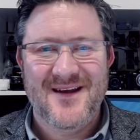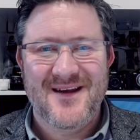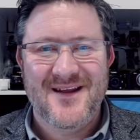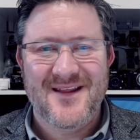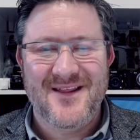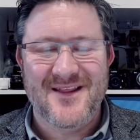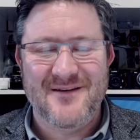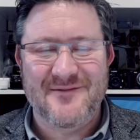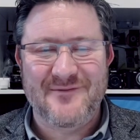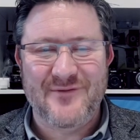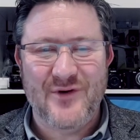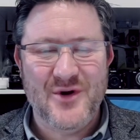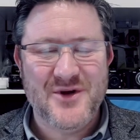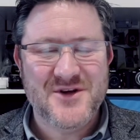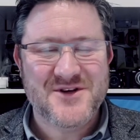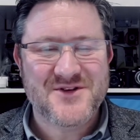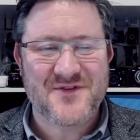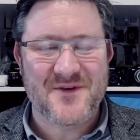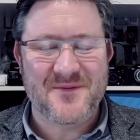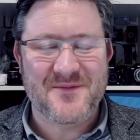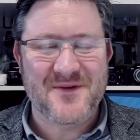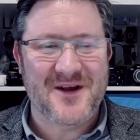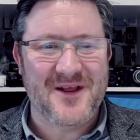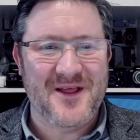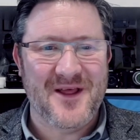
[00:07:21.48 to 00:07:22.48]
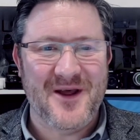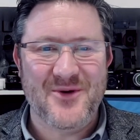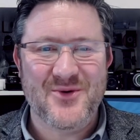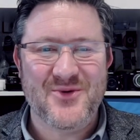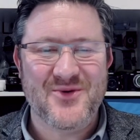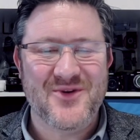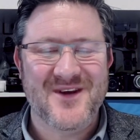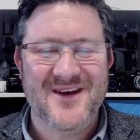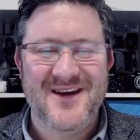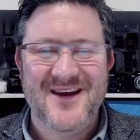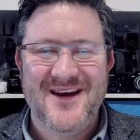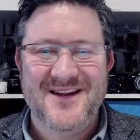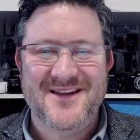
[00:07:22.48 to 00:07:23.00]
The voice from the cloud
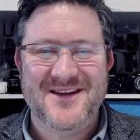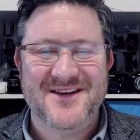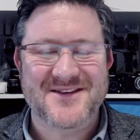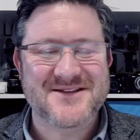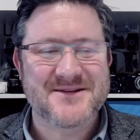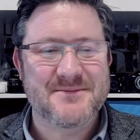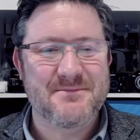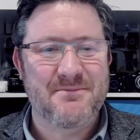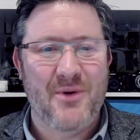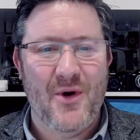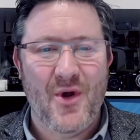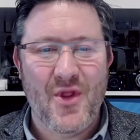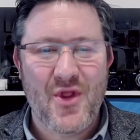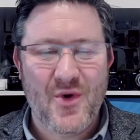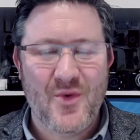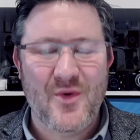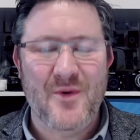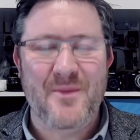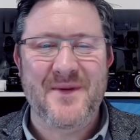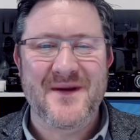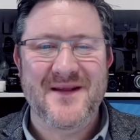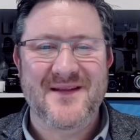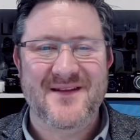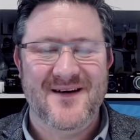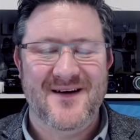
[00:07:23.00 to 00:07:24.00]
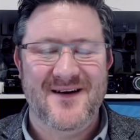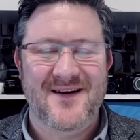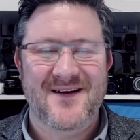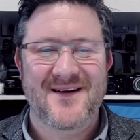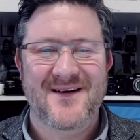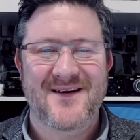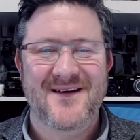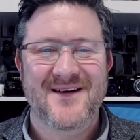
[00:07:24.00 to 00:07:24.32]
doesn't bother with Peter.